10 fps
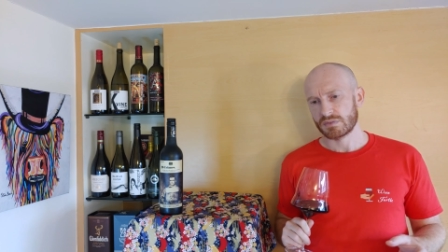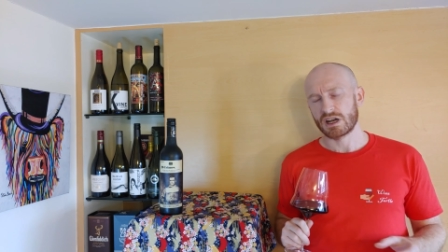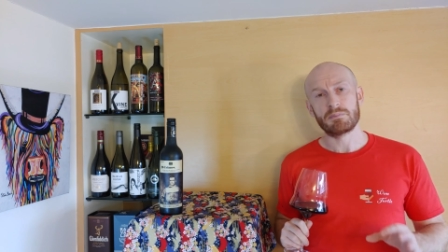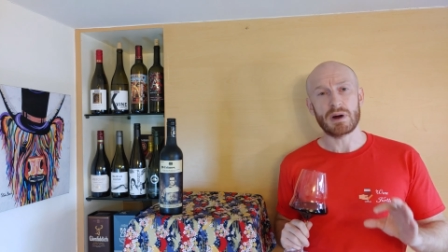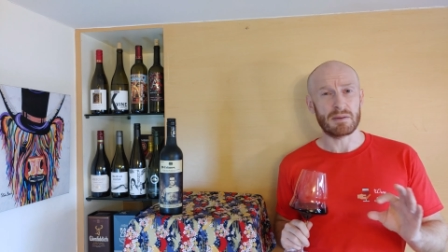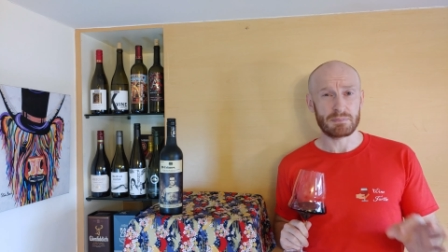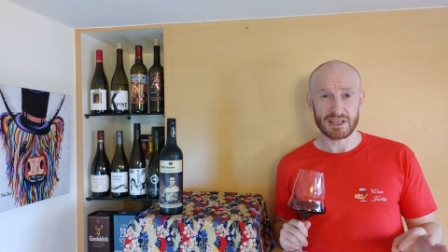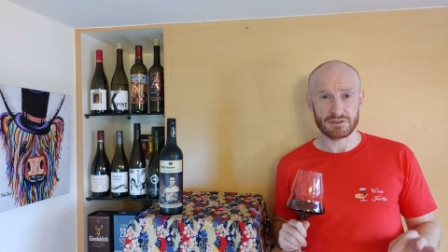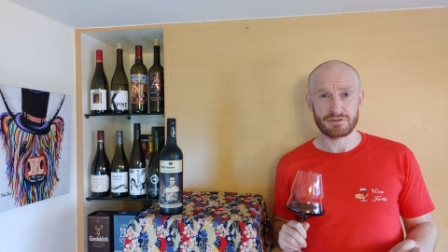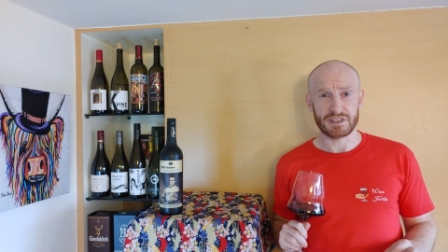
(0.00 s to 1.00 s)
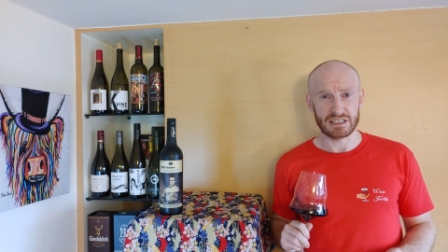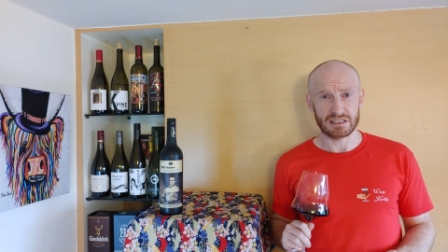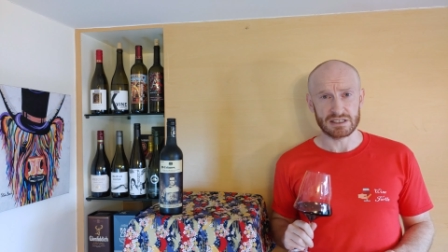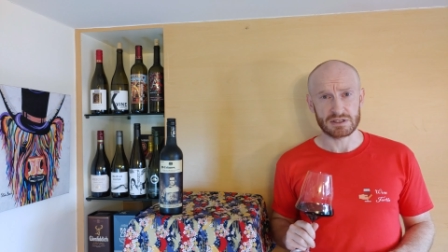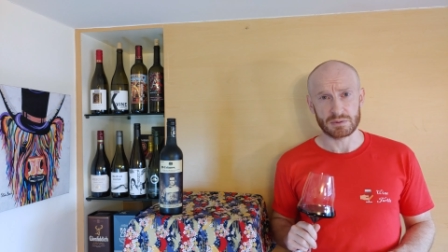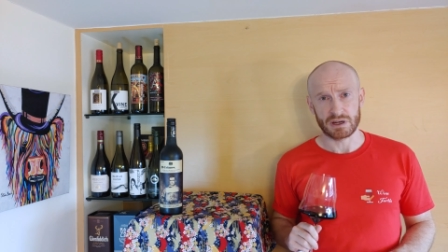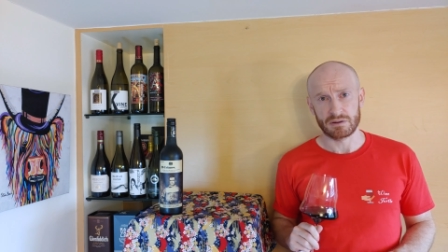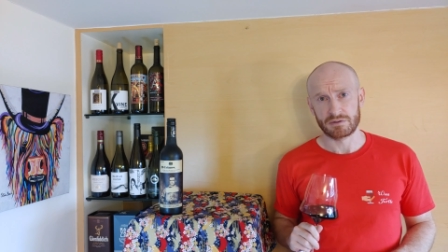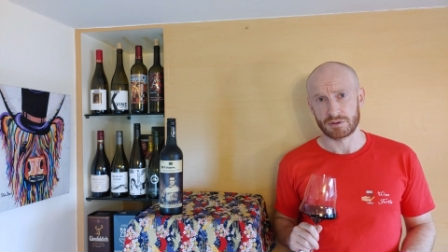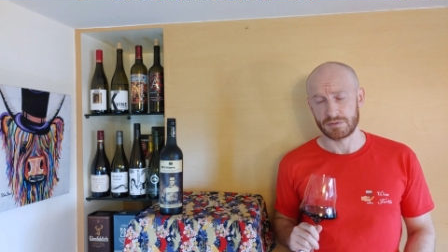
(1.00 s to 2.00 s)
A bit of vanilla as
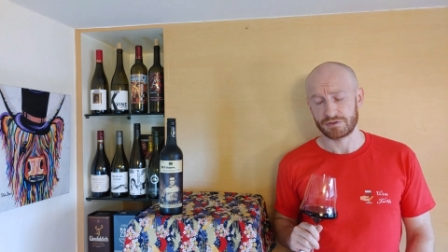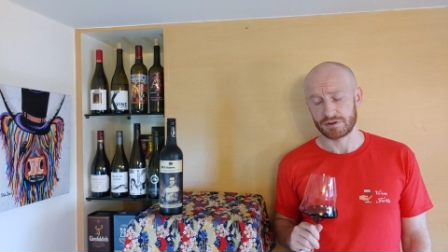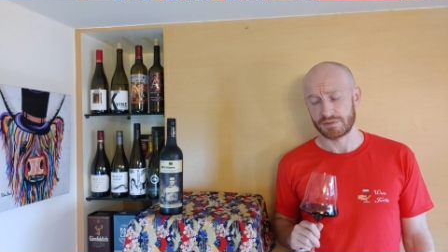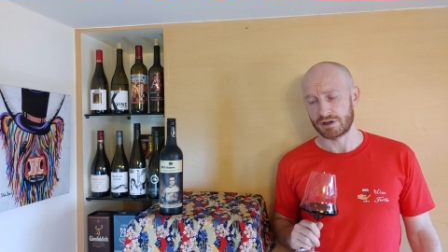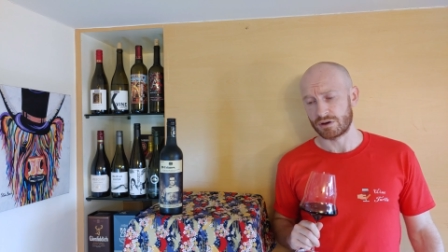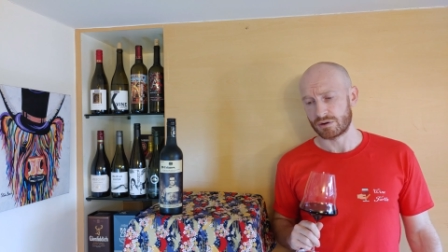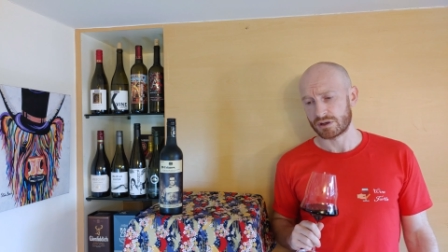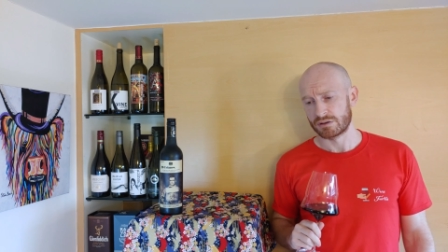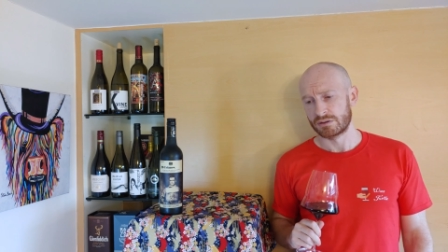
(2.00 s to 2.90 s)
well from the oak.